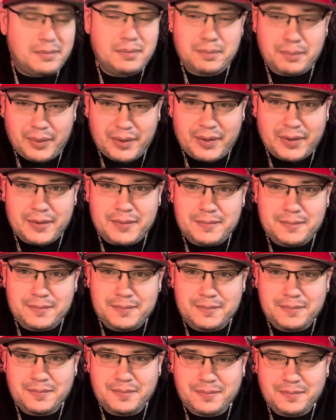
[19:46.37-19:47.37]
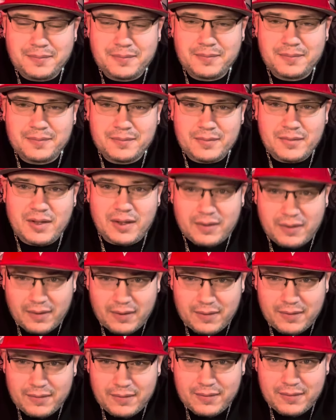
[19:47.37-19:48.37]
be good take
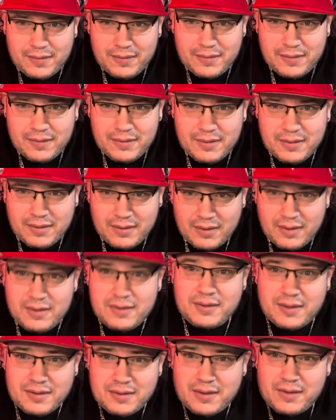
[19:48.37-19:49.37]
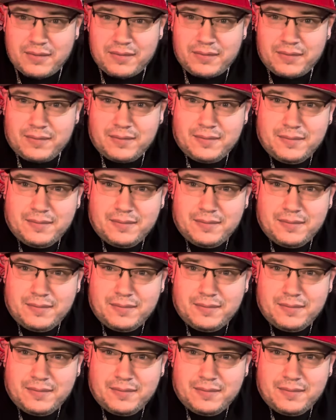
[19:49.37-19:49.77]
care stay safe